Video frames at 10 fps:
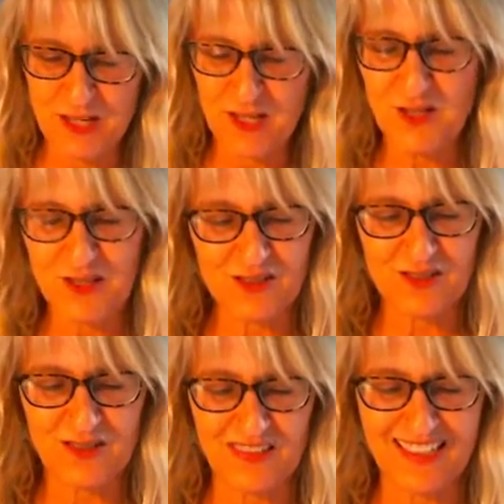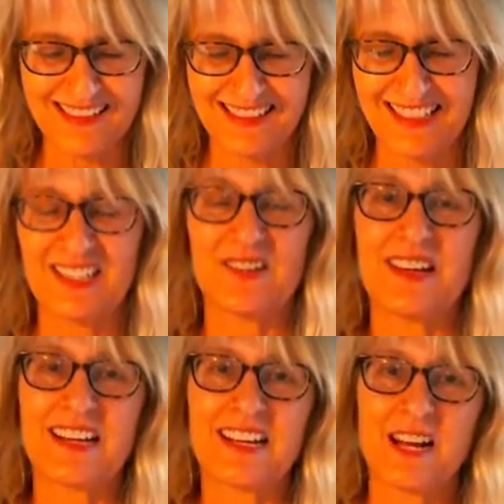You deserve this. You know,
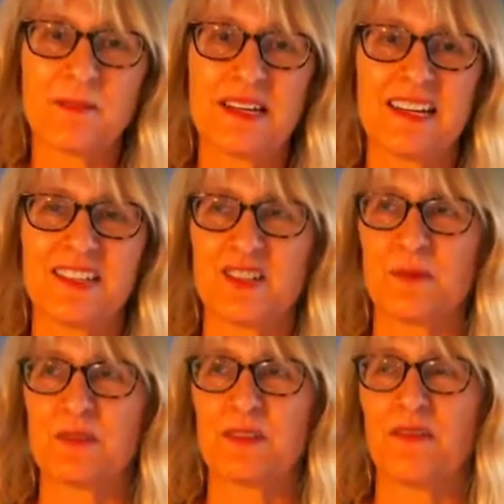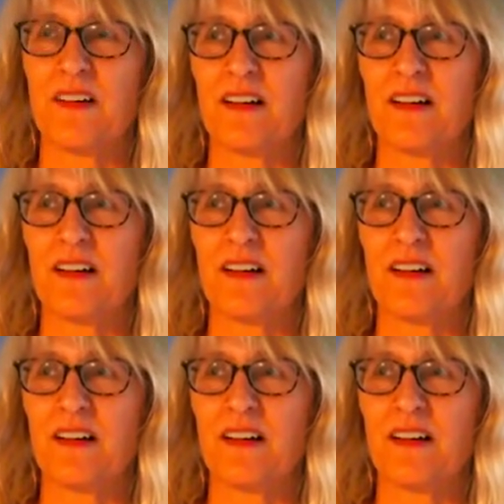it can come in in terms of